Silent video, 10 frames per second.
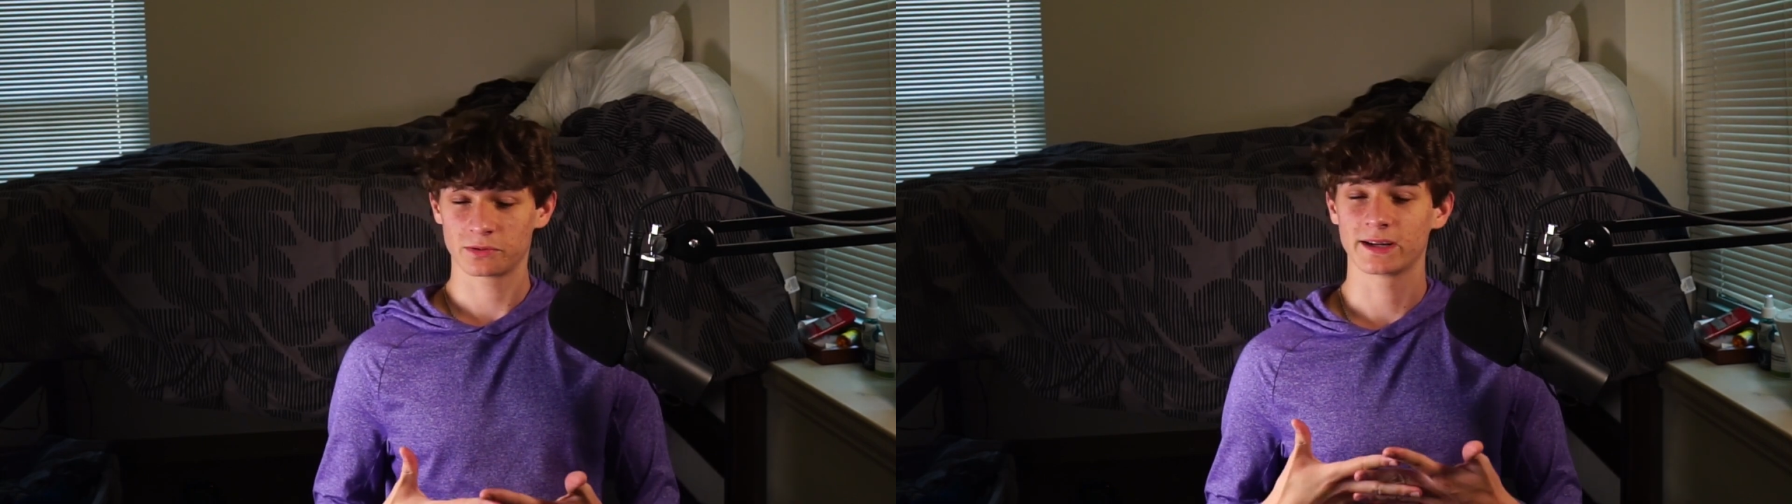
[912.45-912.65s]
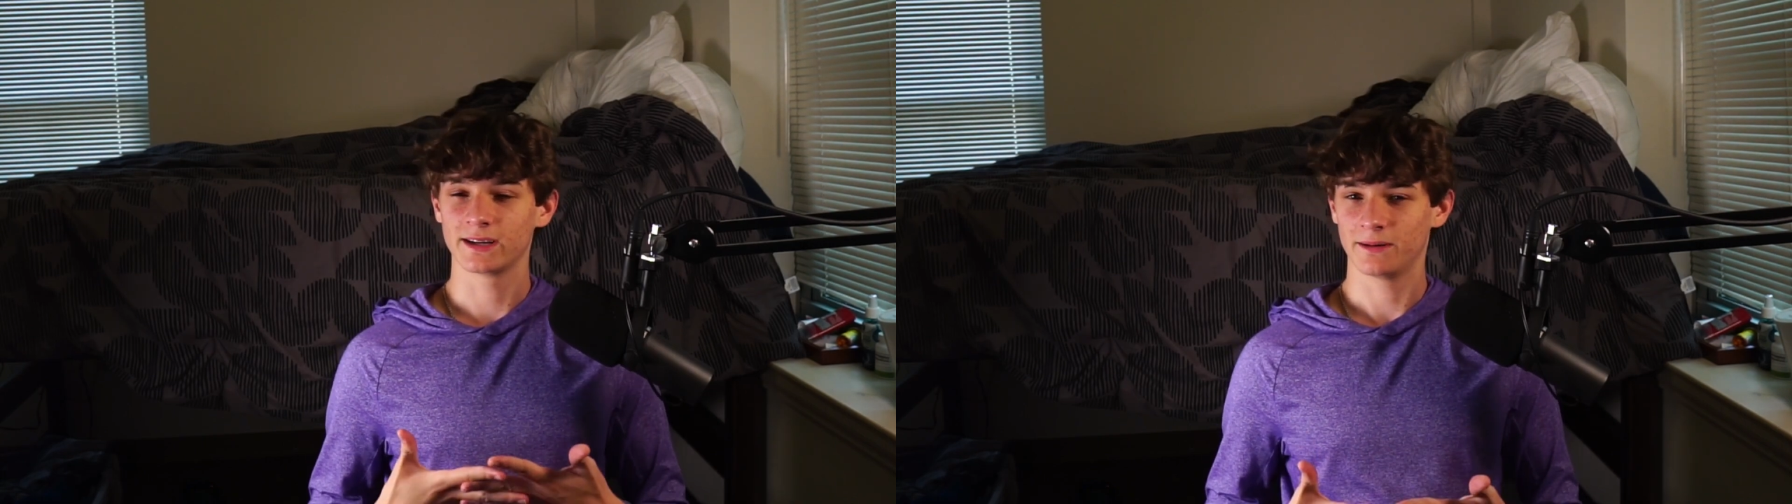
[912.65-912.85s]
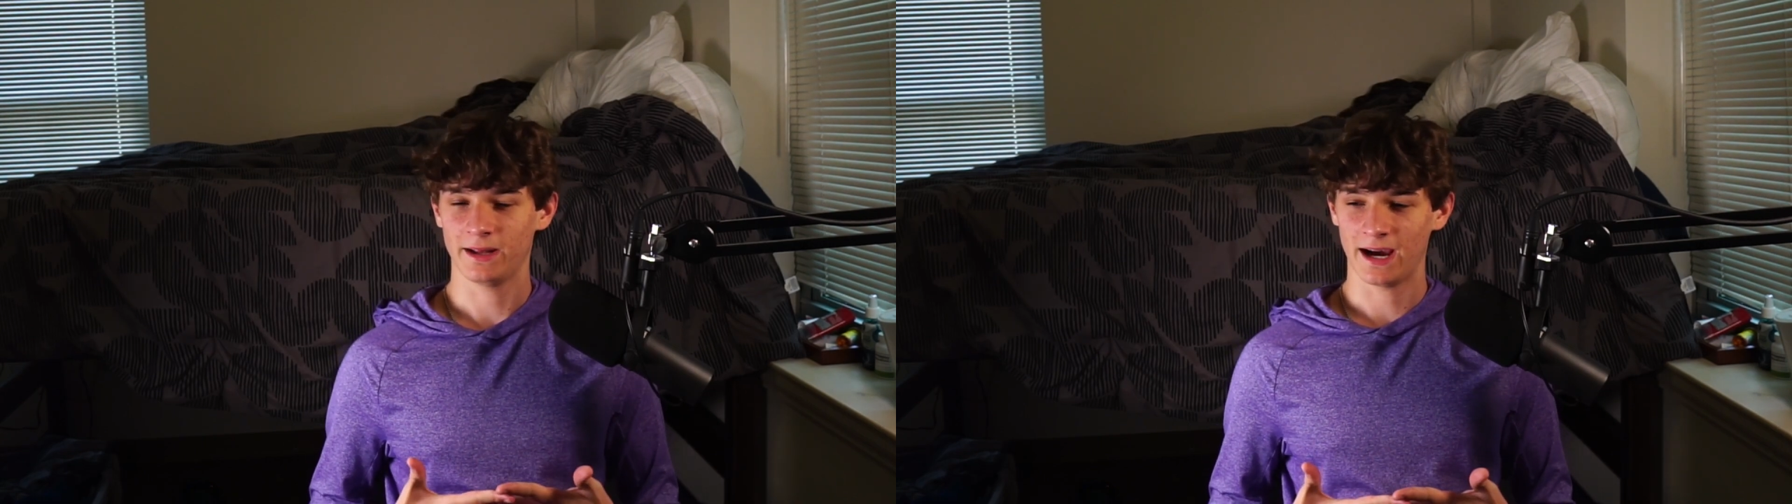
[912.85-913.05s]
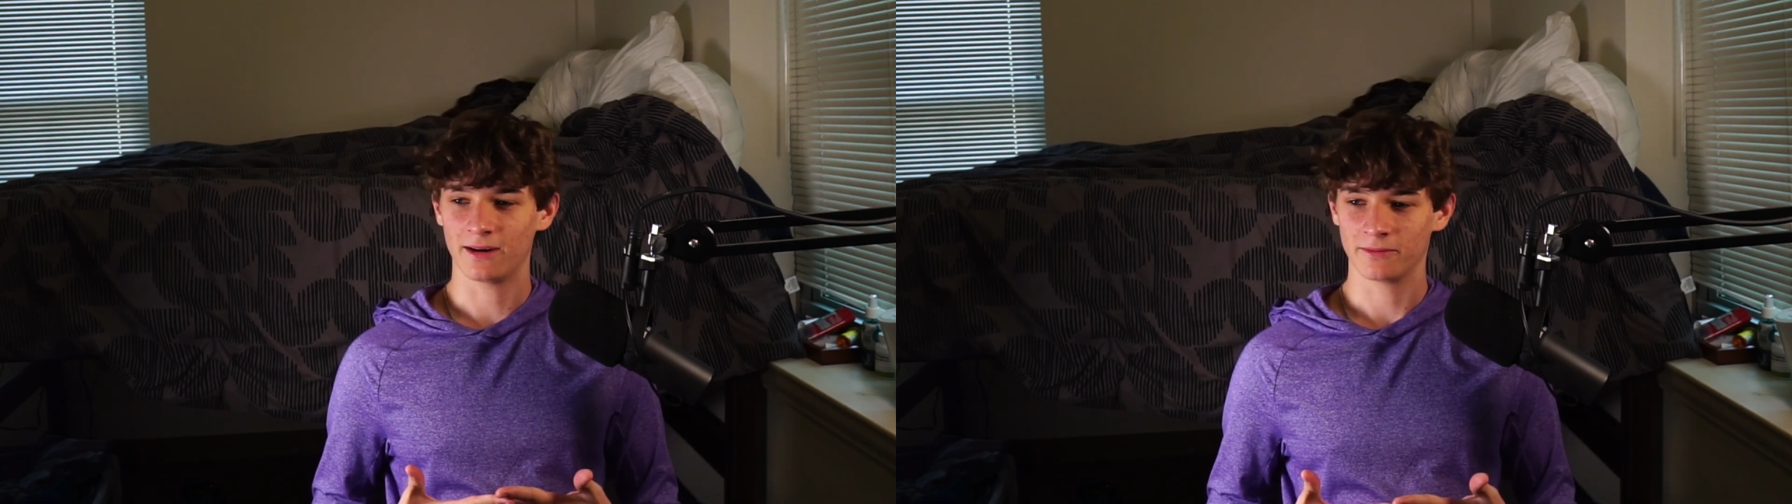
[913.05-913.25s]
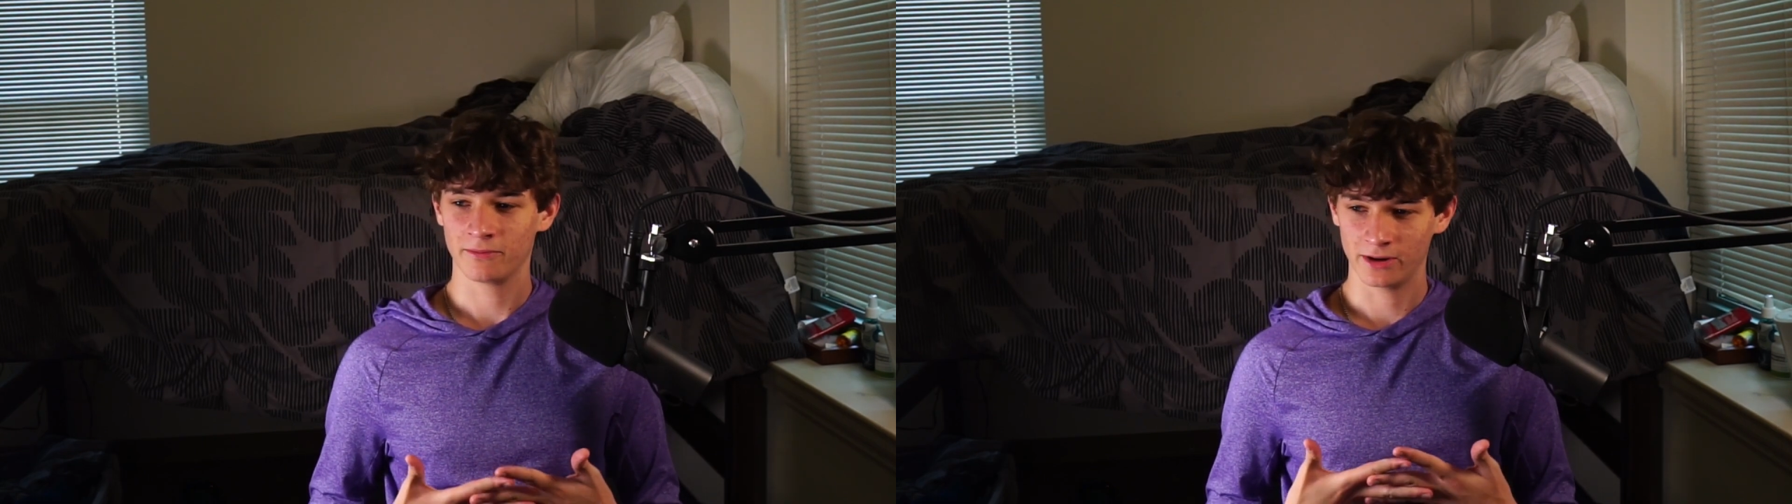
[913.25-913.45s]
waking up
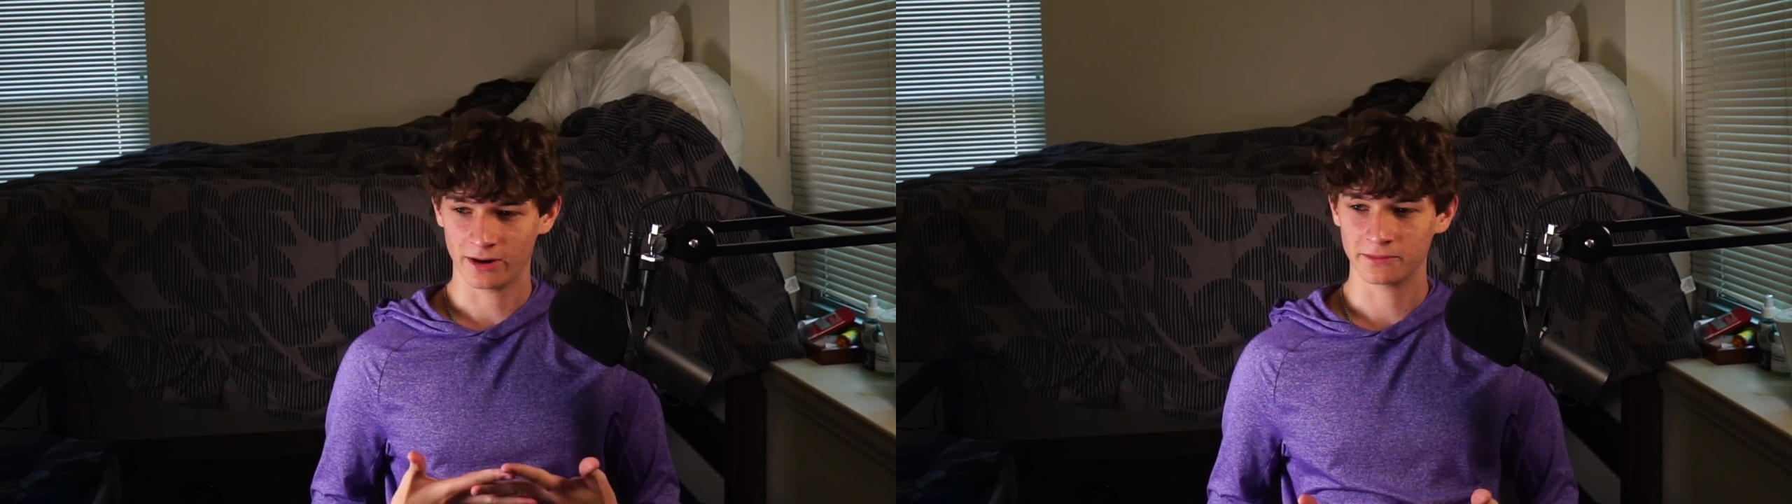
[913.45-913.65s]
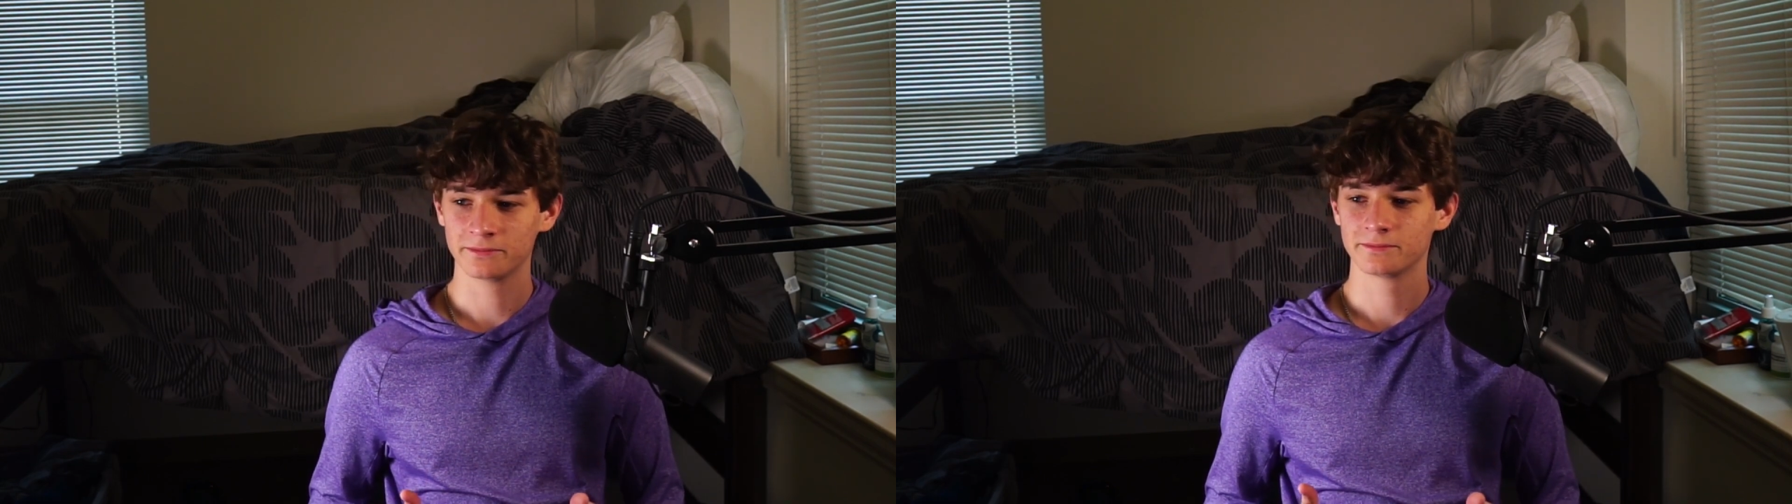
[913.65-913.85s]
now, you know.